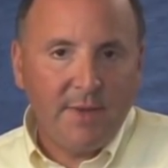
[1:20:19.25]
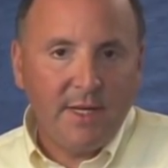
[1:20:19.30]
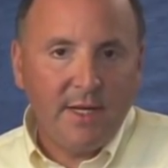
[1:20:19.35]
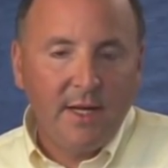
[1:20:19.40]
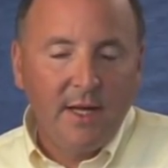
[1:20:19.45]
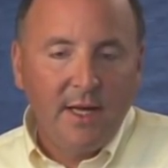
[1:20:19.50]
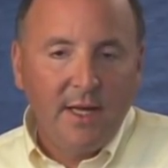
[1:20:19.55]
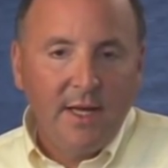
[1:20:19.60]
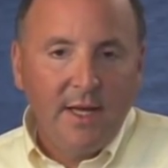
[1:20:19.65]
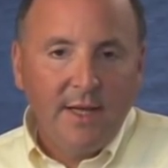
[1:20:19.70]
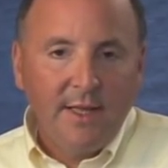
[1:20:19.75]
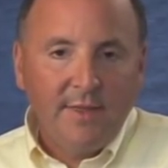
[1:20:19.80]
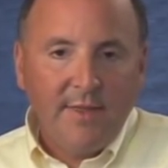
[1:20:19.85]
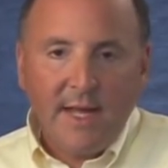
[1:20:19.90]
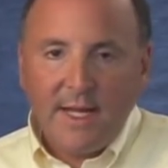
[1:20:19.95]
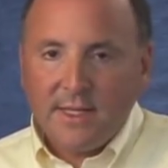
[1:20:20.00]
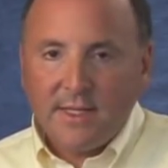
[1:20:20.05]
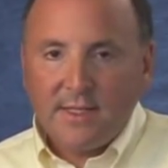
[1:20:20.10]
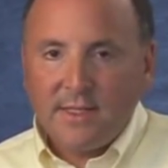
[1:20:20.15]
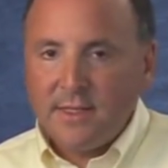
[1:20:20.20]
And
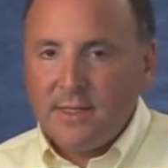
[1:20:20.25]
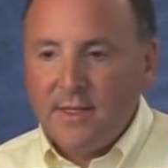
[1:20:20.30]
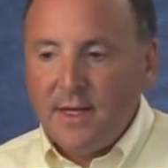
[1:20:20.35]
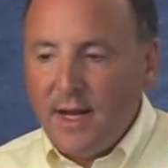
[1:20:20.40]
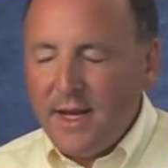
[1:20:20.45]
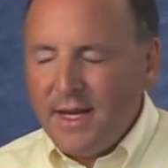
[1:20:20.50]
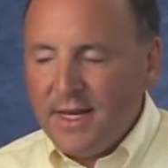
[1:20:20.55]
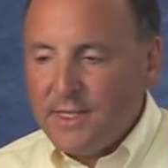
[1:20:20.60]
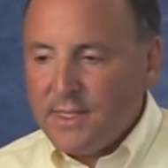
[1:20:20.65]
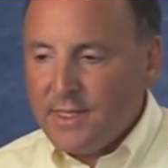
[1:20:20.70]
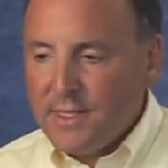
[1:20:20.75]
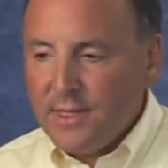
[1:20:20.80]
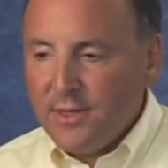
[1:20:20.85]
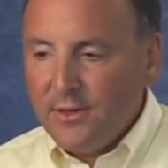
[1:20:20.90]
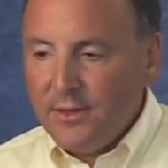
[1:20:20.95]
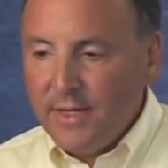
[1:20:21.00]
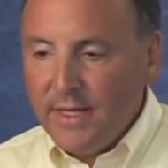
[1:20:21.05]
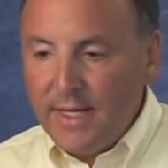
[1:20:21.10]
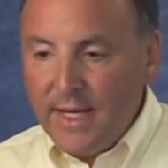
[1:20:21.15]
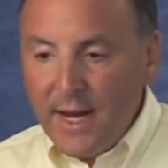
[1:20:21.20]
that's not
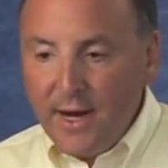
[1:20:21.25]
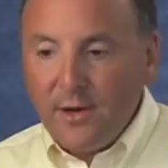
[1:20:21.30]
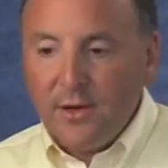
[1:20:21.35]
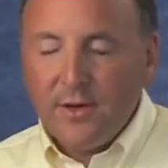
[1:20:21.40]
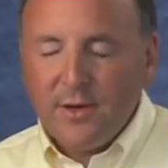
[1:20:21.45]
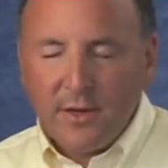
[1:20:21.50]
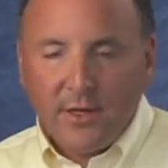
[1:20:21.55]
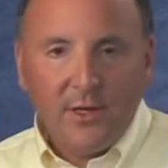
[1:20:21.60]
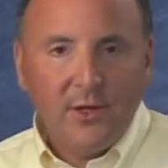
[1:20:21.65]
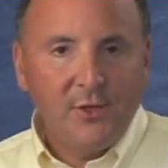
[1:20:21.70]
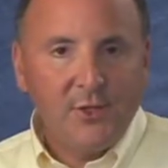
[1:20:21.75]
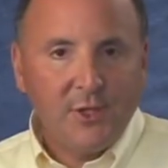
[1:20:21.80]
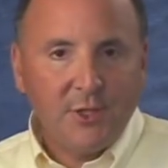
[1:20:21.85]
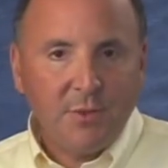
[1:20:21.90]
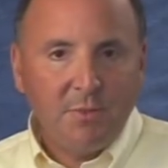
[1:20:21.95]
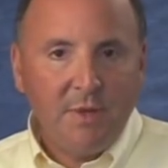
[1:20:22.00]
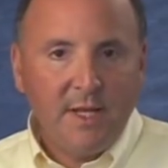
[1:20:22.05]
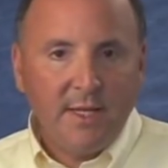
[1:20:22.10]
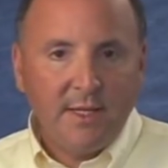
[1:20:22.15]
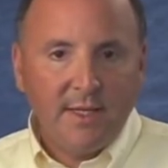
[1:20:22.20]
necessarily an error, it could
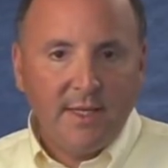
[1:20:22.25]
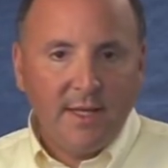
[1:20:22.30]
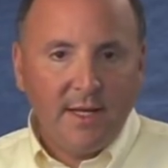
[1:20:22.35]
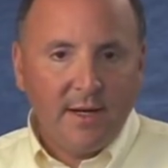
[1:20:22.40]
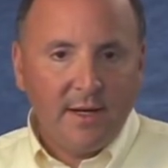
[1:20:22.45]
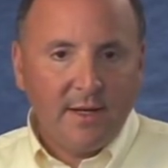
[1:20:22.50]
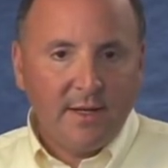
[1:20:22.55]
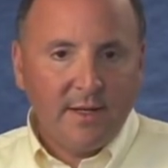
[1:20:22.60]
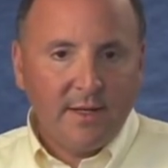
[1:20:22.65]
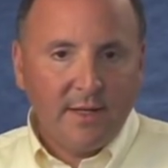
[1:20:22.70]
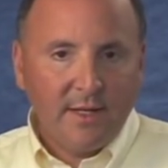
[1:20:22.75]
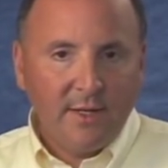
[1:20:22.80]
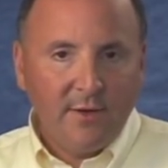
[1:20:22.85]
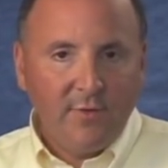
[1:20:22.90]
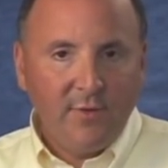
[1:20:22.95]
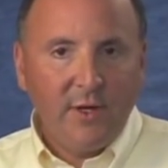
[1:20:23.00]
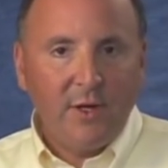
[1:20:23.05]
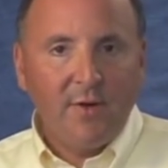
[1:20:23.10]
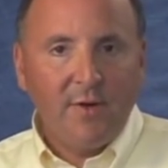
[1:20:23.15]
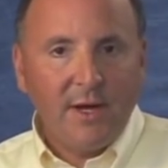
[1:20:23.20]
just be that their
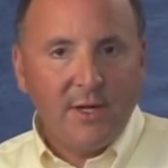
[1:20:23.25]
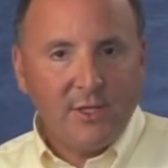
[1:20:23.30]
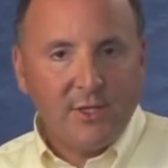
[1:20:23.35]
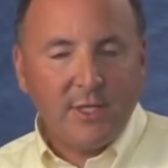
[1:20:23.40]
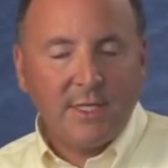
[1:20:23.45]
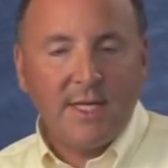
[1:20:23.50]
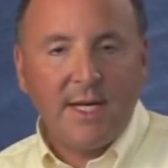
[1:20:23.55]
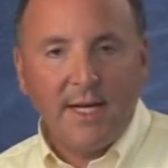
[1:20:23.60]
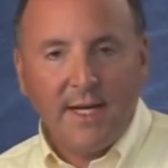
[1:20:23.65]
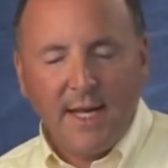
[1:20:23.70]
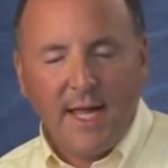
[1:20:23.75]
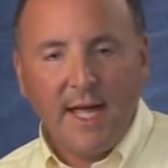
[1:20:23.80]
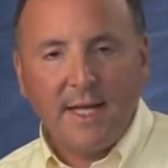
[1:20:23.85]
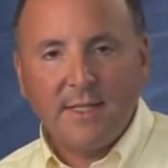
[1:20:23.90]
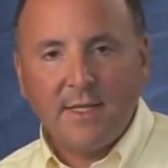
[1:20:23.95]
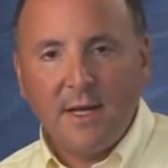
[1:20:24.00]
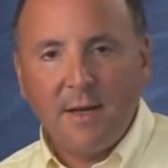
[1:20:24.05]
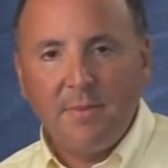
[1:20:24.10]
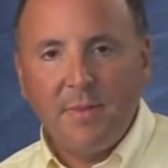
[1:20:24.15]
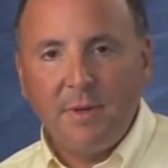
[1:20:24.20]
configuration setting
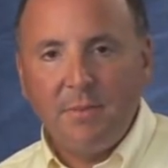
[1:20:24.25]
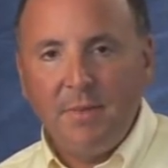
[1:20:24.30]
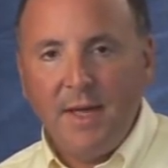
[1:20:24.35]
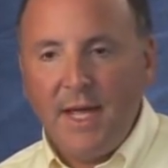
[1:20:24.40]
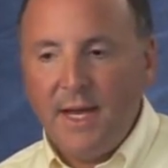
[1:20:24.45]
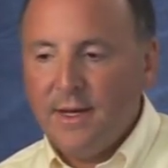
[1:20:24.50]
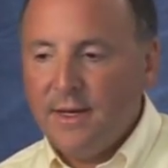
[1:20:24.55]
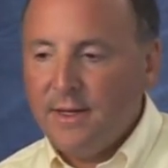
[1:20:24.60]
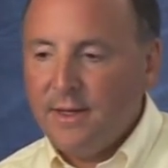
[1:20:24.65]
has not been made.